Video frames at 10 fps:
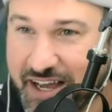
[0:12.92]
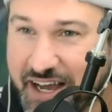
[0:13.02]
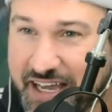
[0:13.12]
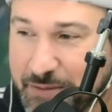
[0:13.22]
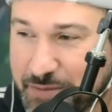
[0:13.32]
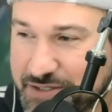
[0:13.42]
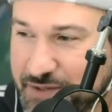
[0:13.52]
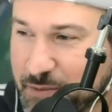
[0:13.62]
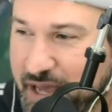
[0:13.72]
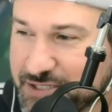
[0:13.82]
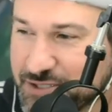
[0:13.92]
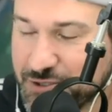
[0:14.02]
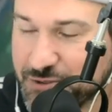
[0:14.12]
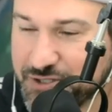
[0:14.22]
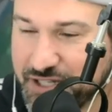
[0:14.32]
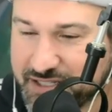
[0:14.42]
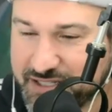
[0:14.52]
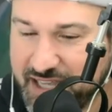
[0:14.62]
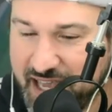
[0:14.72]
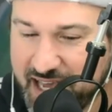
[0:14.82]
uh, in Pittsfield,
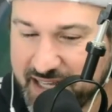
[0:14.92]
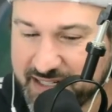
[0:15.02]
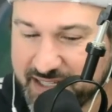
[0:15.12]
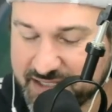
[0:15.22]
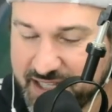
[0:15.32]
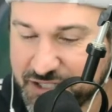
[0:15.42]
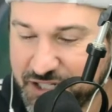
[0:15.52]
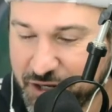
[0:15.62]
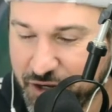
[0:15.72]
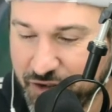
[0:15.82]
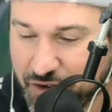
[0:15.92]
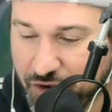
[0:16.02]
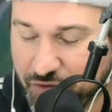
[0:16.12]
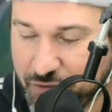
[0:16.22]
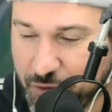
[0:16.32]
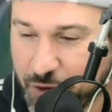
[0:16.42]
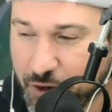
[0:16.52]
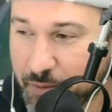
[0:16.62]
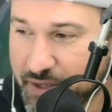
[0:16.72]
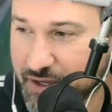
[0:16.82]
Massachusetts. And it's legendary uh, for
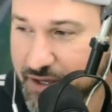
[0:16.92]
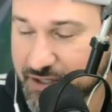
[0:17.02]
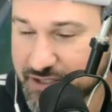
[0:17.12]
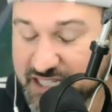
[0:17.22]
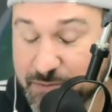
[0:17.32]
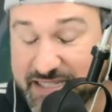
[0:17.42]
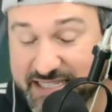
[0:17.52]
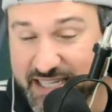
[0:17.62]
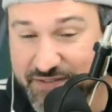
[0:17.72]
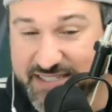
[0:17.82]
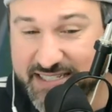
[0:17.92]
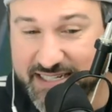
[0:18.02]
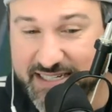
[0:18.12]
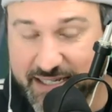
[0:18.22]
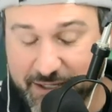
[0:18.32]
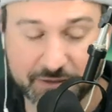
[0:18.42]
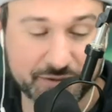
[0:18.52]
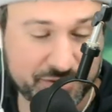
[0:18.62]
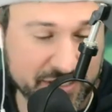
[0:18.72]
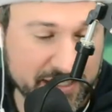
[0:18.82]
her because it's been 17
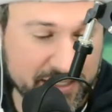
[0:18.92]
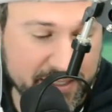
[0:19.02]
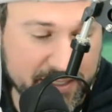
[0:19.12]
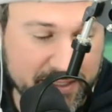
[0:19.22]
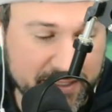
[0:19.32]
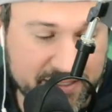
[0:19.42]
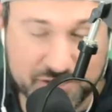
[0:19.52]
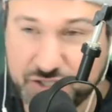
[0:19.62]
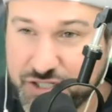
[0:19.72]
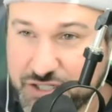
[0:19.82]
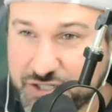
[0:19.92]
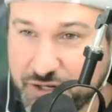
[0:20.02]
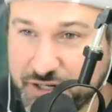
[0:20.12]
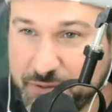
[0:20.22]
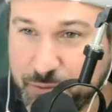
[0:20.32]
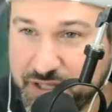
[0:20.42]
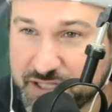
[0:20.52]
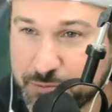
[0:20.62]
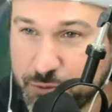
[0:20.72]
years since she started with this